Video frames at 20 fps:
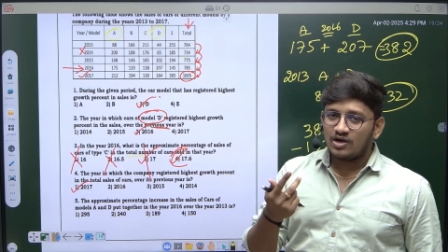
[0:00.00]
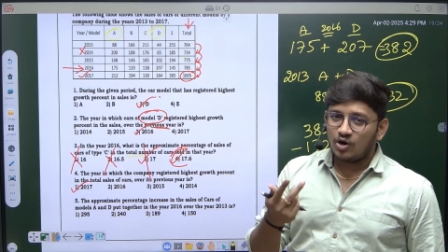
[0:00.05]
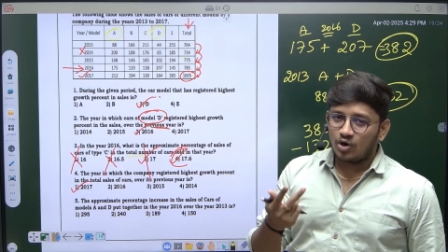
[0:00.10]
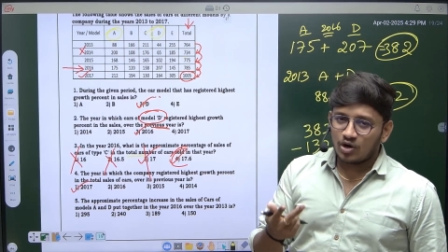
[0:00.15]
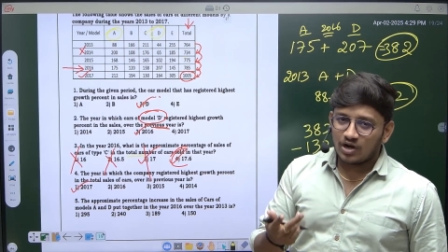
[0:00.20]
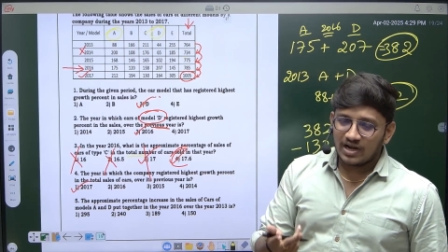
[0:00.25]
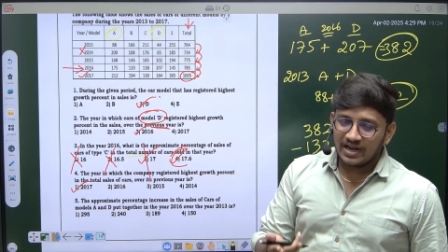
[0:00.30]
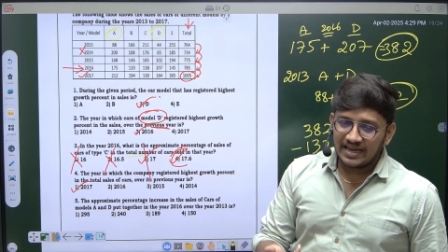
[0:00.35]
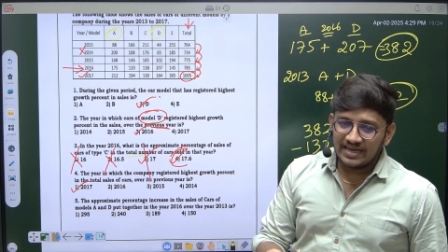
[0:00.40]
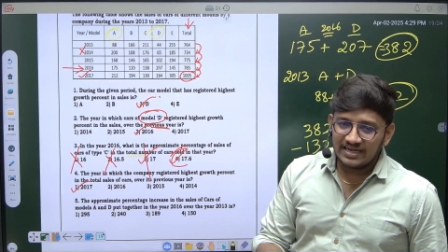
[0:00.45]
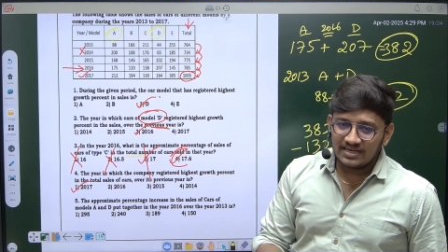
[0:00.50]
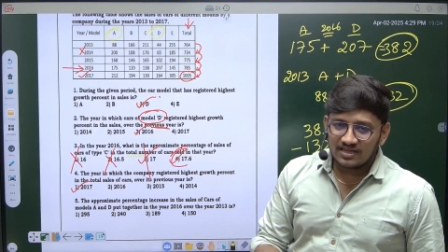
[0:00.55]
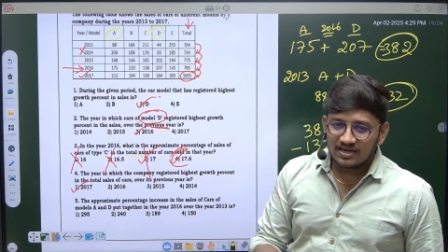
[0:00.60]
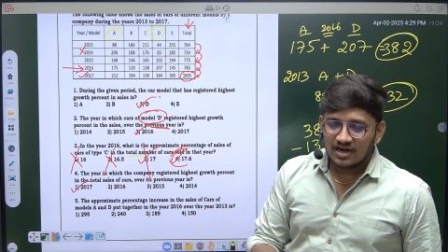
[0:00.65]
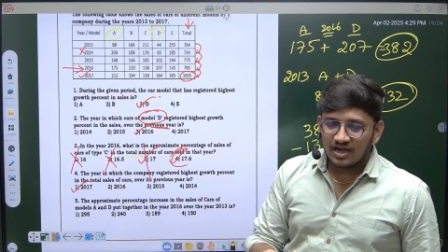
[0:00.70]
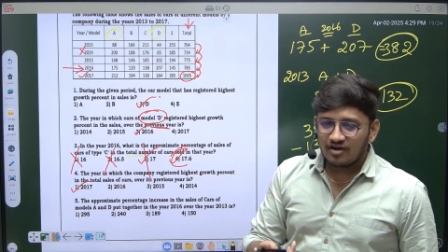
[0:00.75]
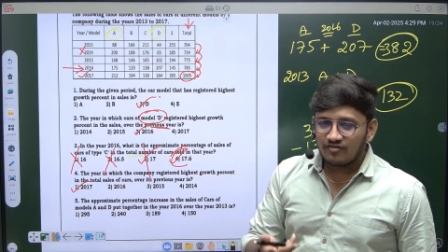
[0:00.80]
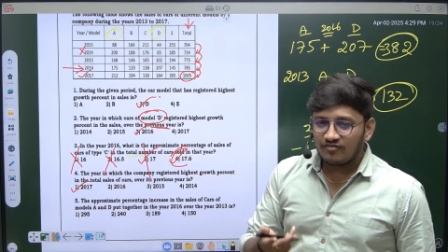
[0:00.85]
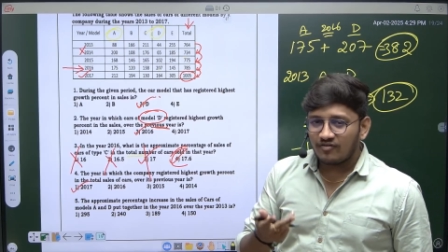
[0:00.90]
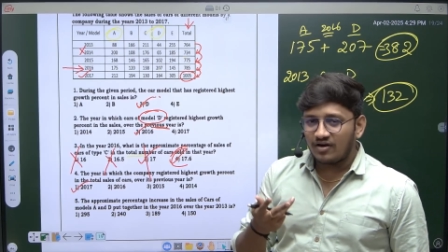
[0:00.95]
or line
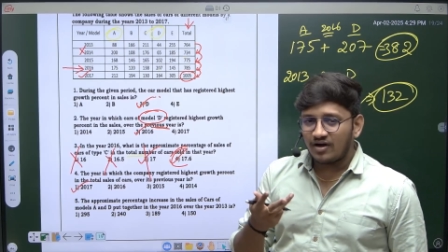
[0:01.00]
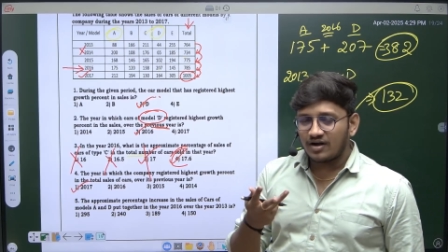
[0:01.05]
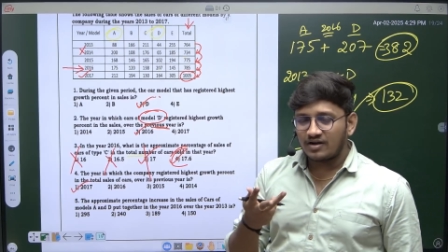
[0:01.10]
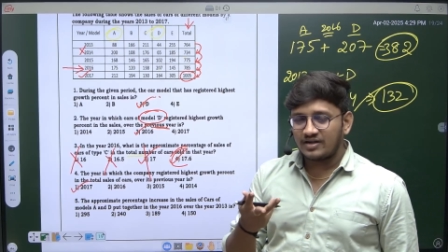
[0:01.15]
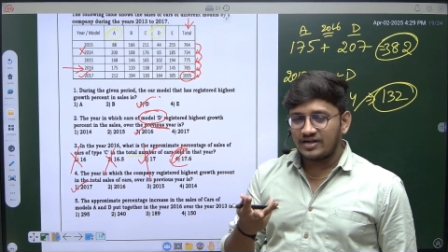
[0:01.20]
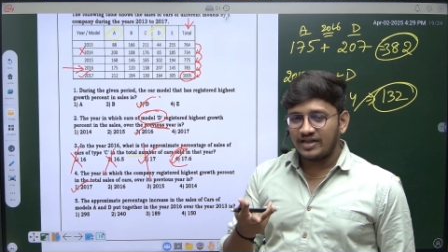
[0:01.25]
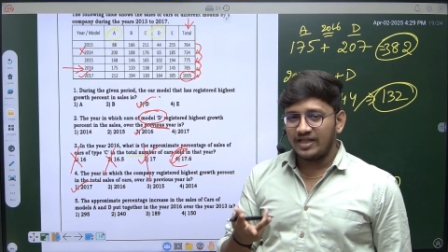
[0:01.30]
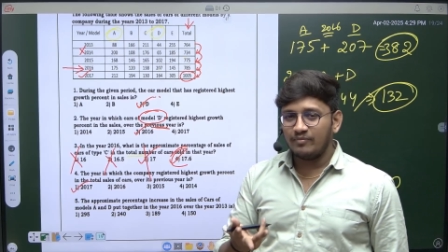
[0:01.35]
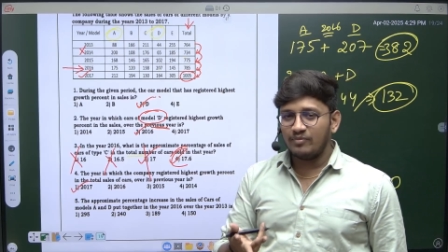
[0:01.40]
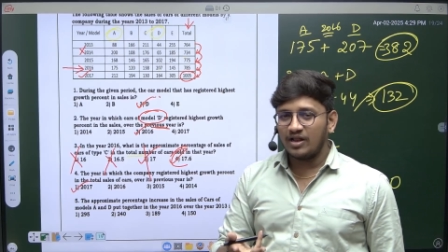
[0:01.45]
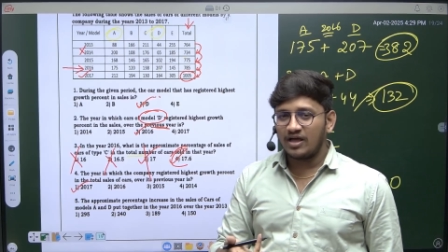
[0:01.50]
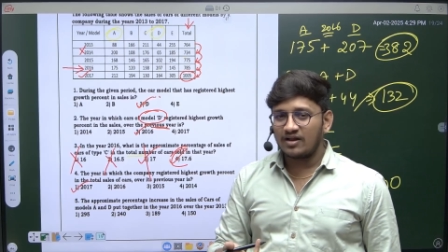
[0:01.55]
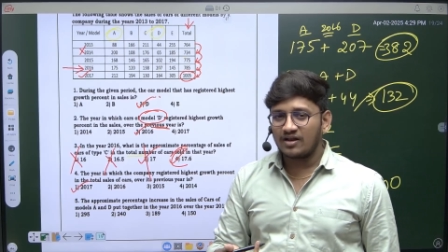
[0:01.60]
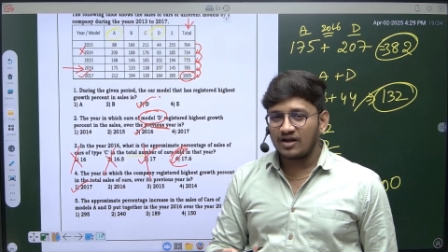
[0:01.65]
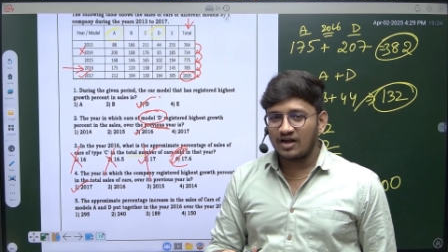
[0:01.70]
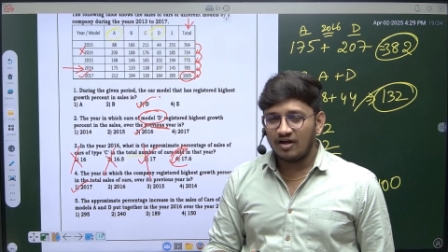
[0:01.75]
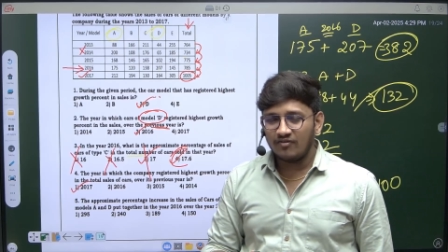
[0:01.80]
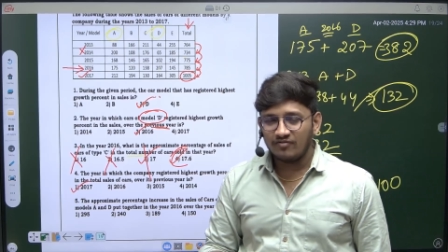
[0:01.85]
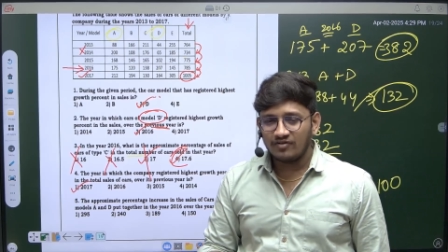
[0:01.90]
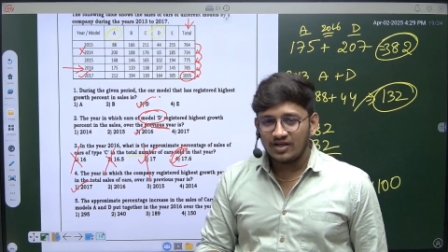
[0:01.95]
graph or tabular
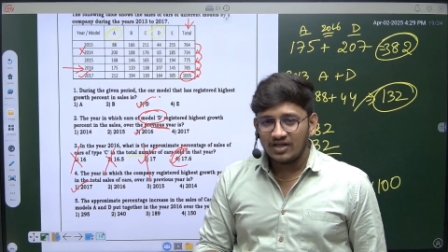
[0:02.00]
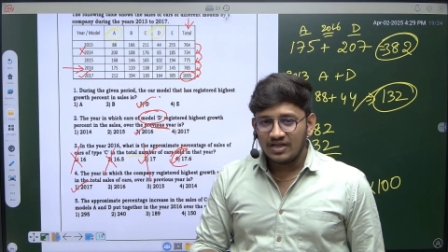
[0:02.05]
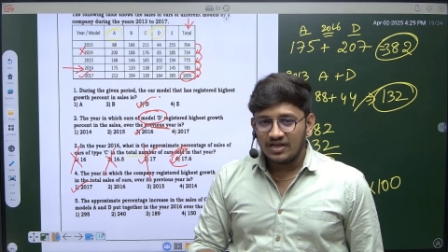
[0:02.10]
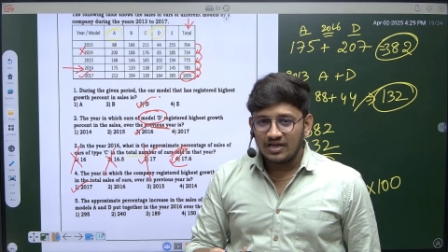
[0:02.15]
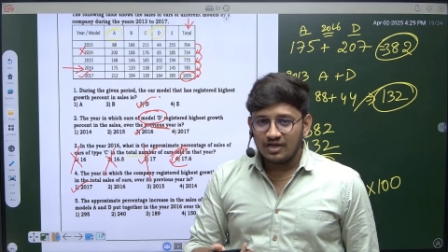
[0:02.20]
graph.